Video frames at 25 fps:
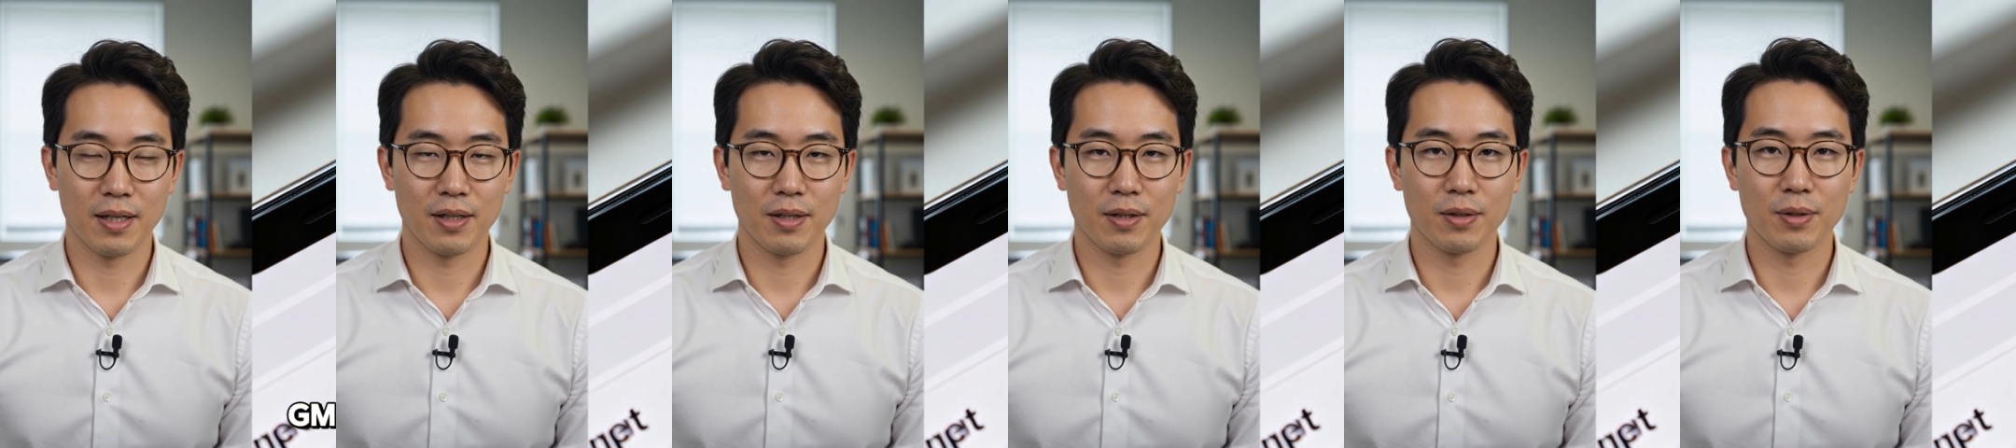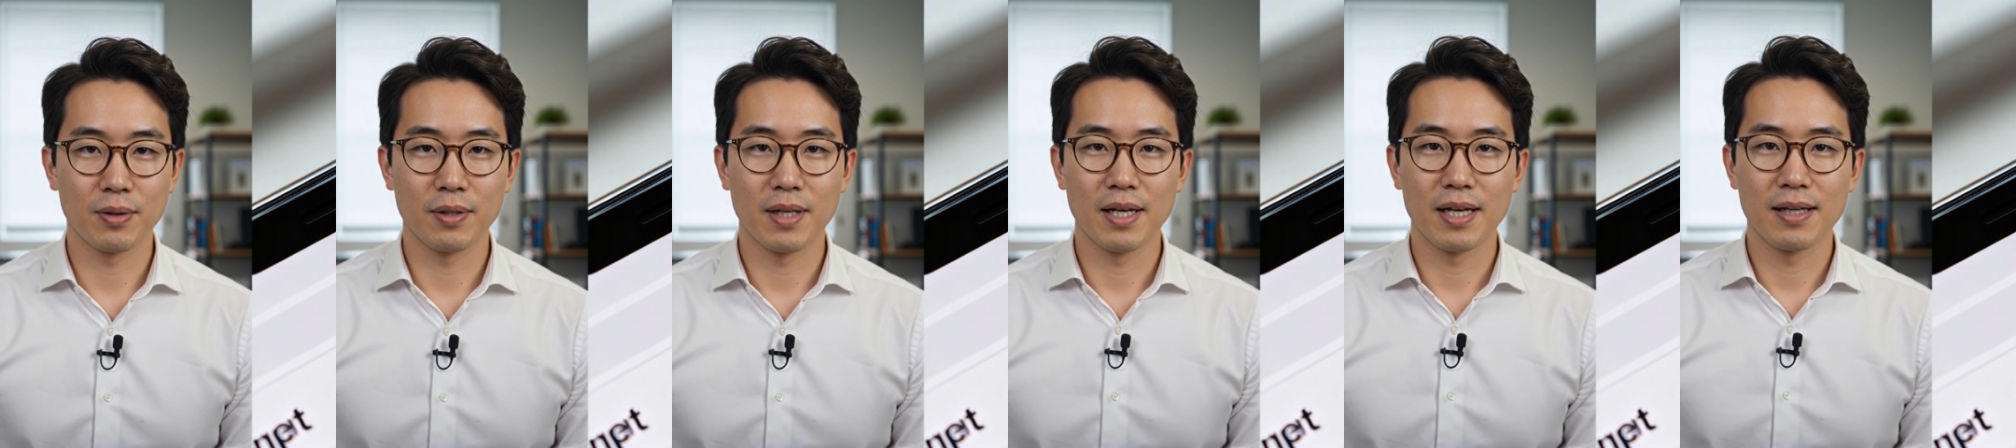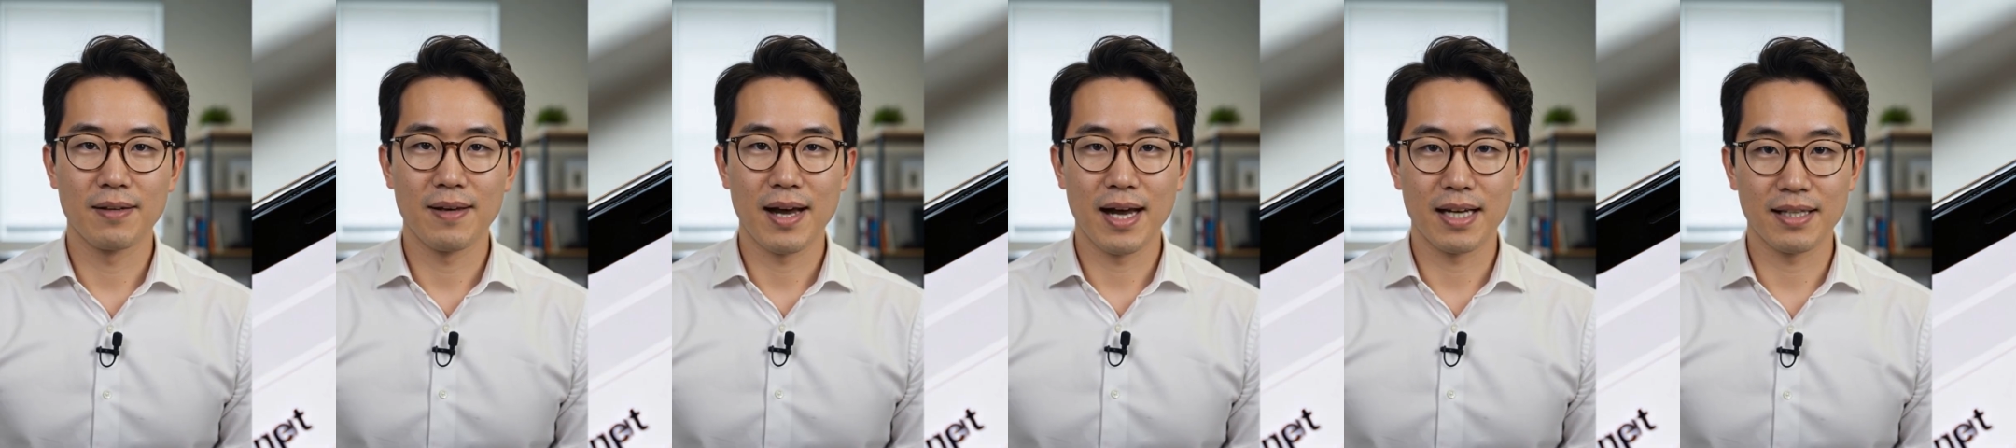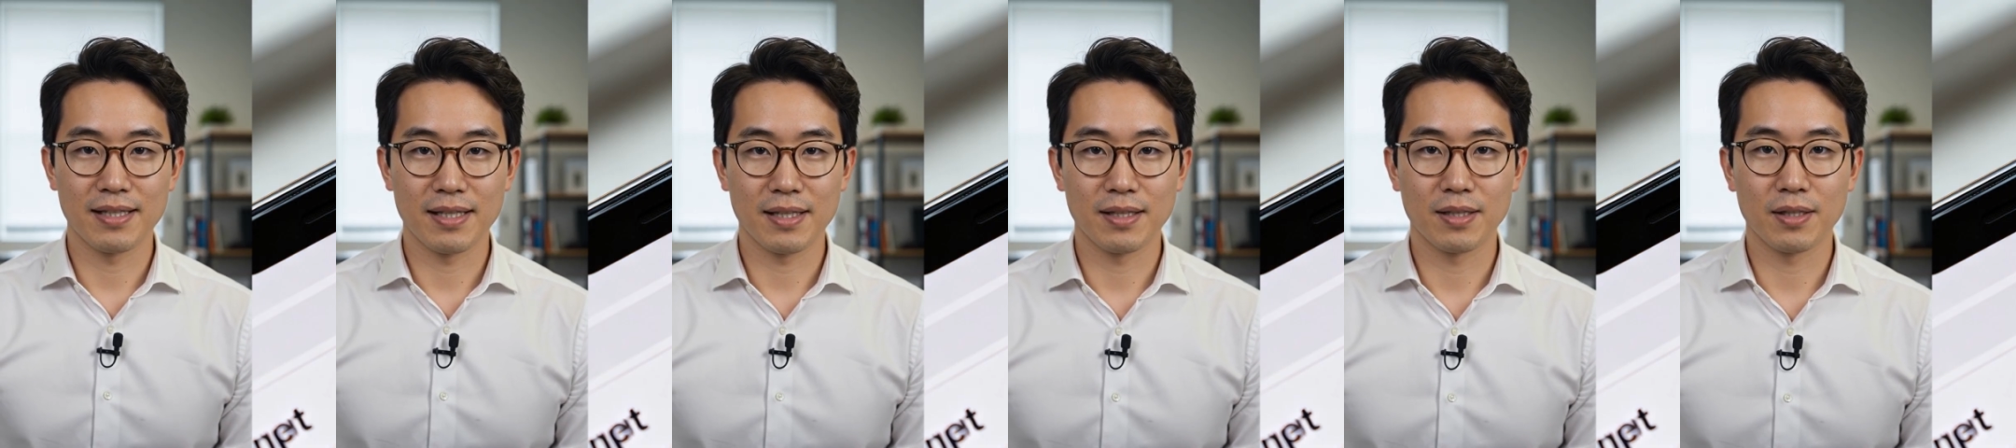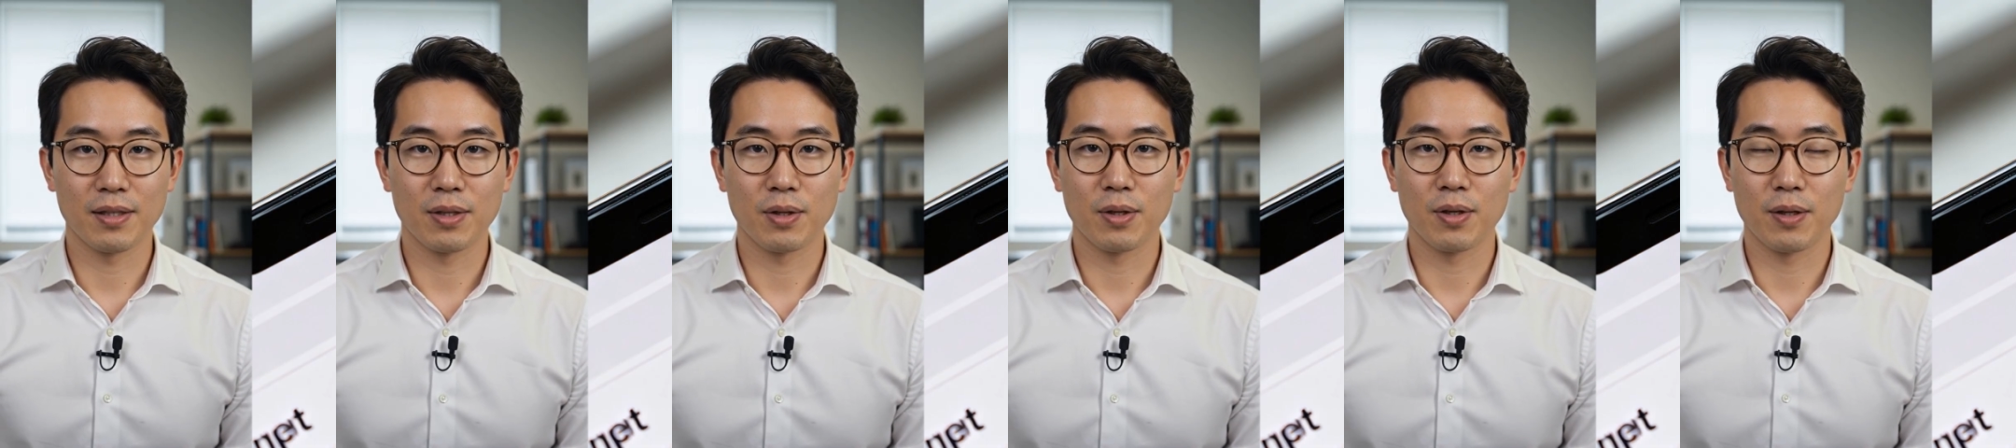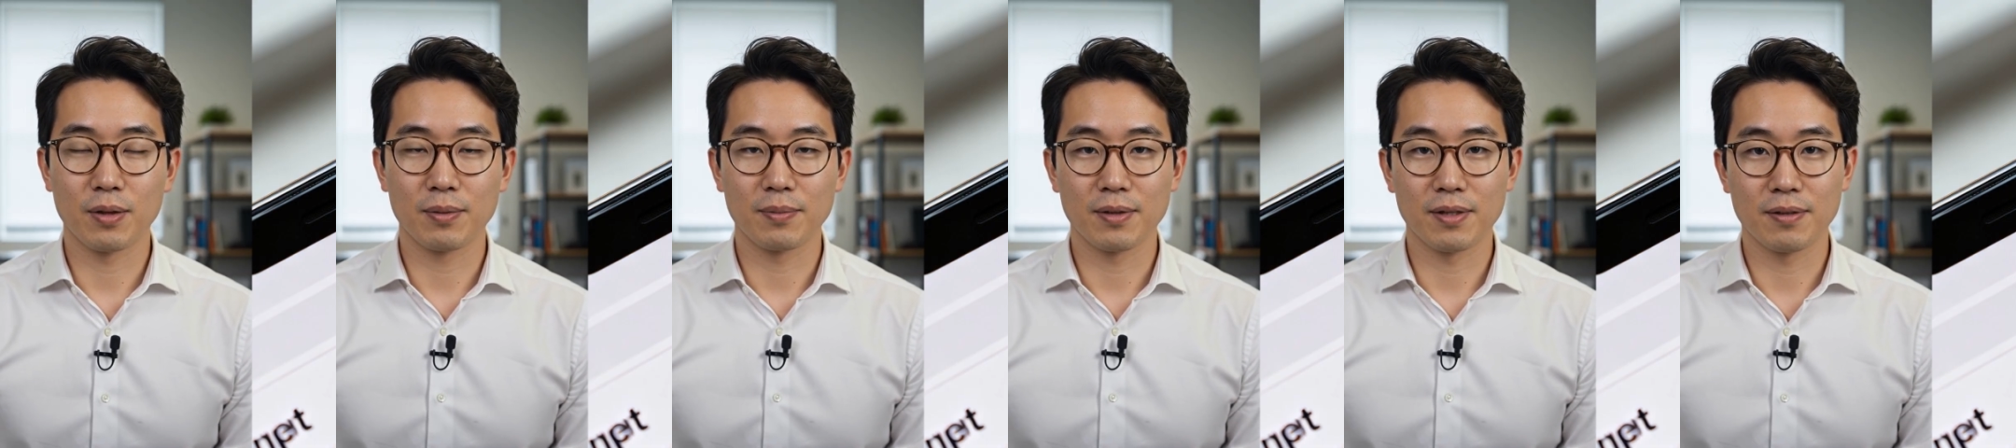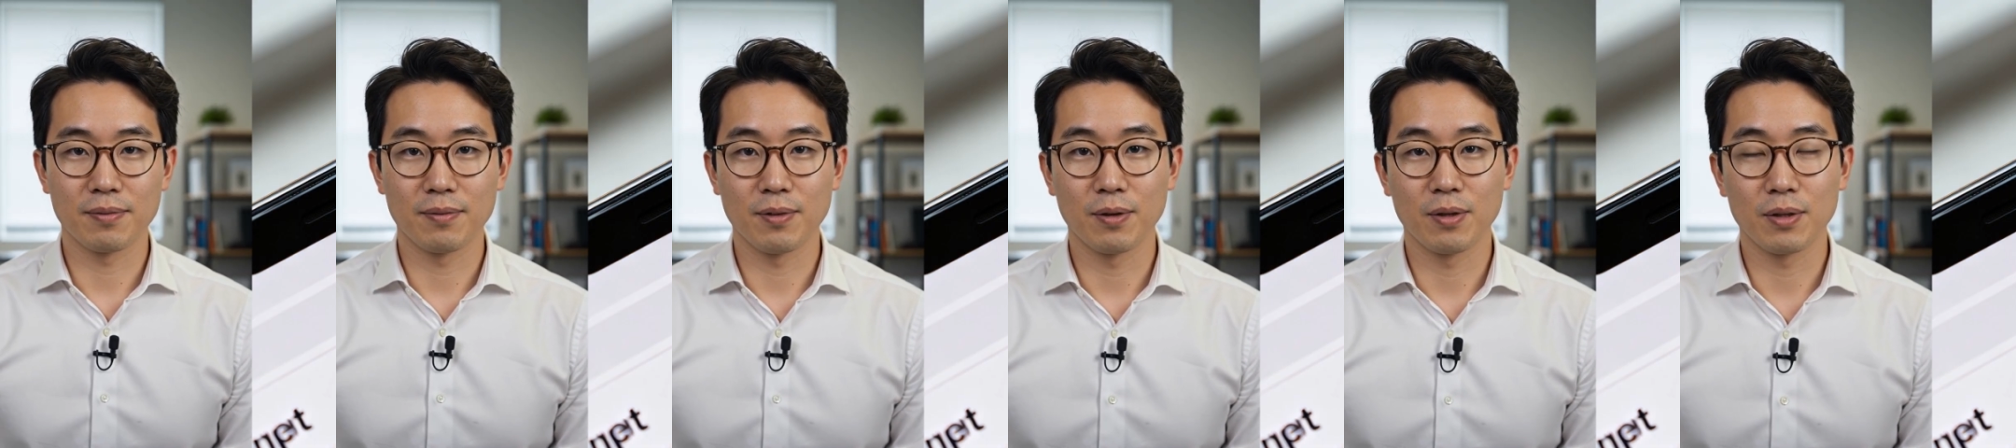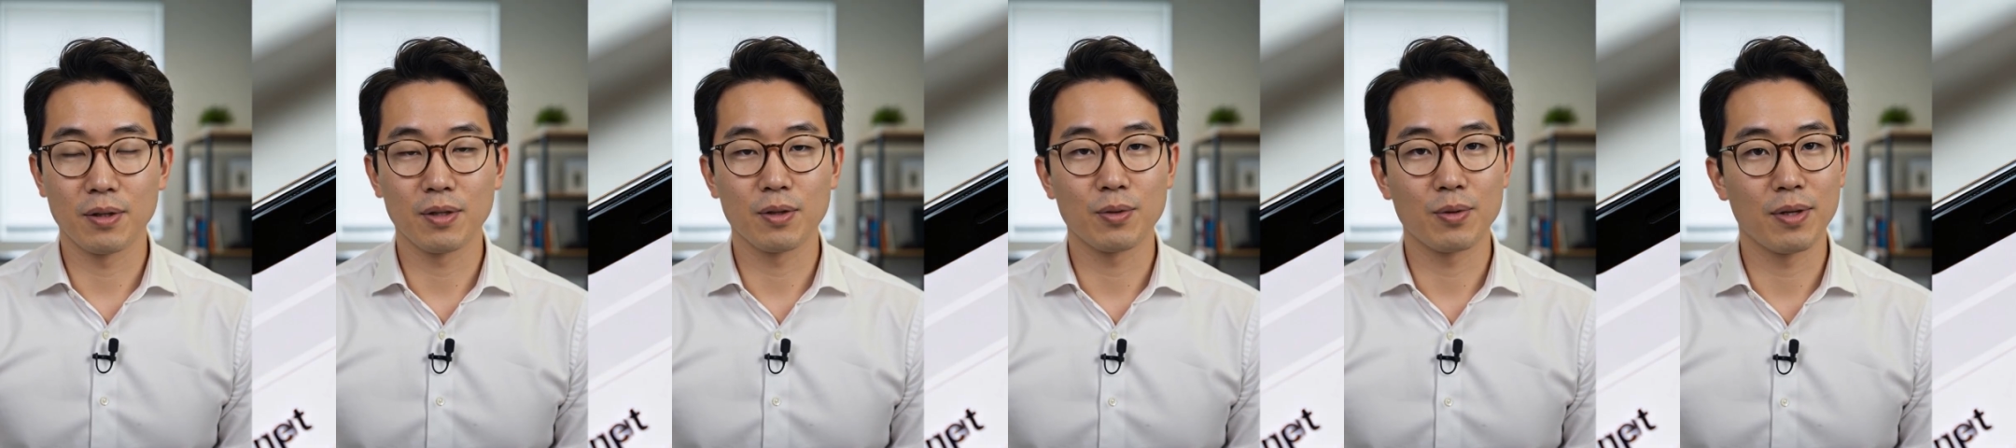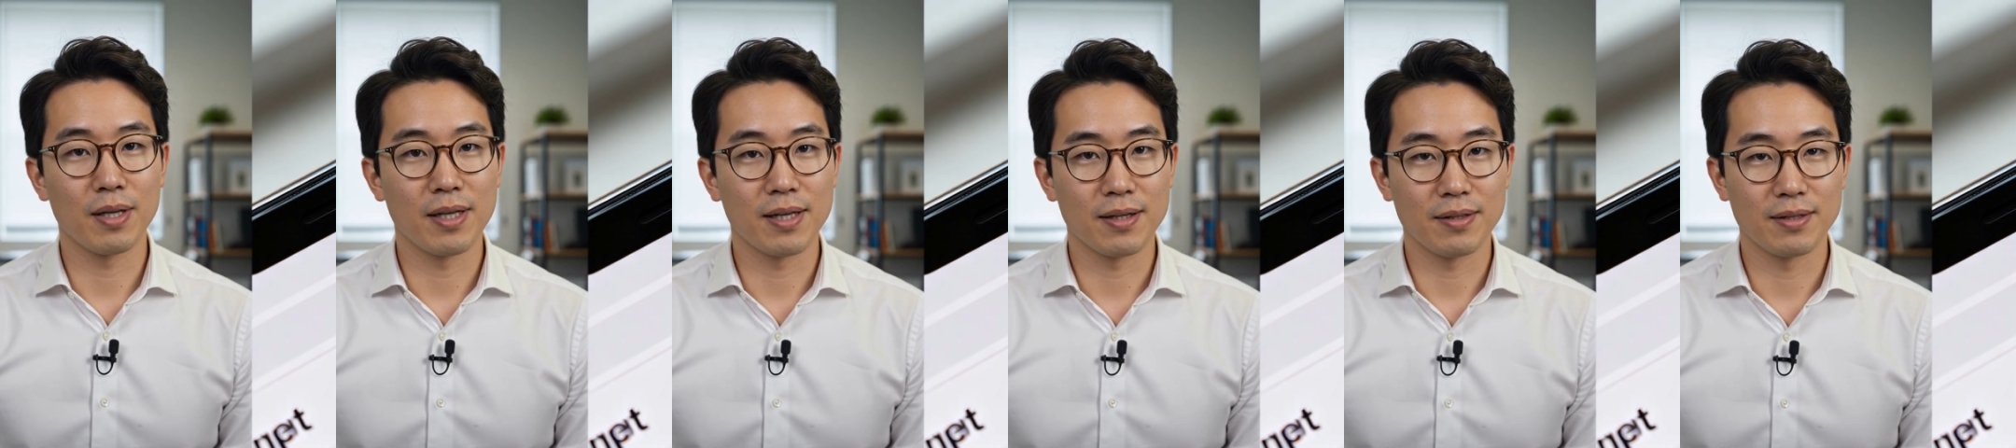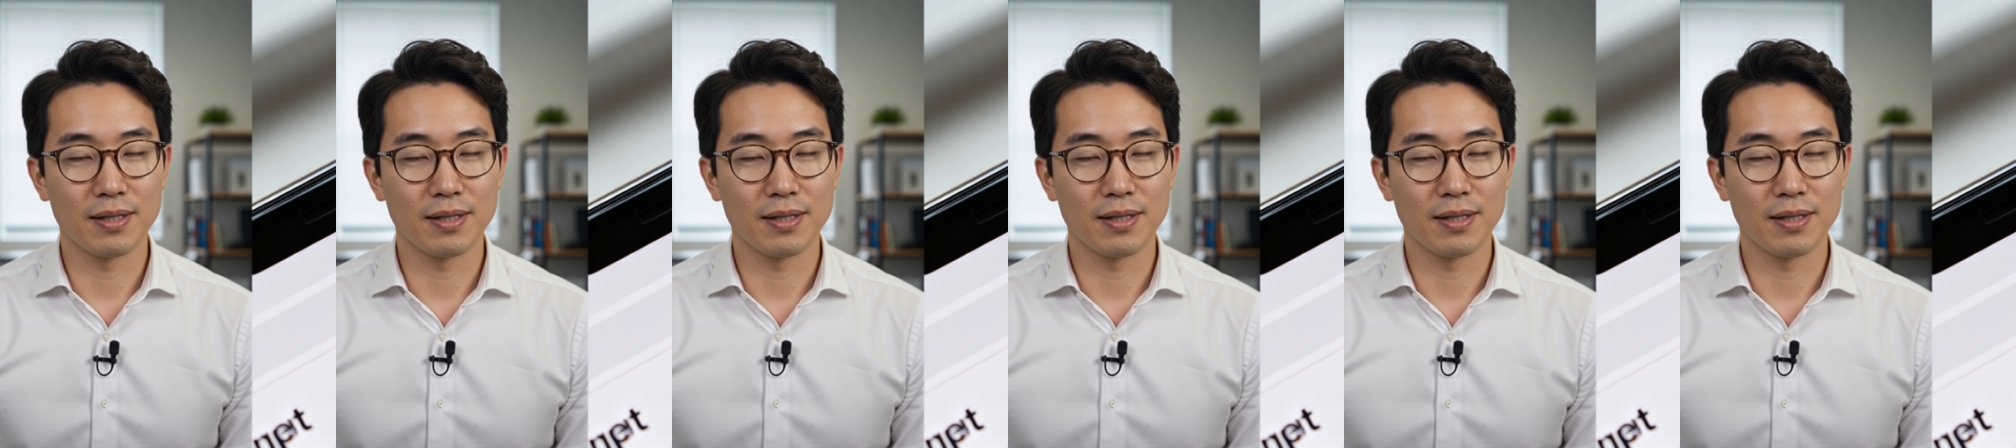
you do not have access to Chrome's full suite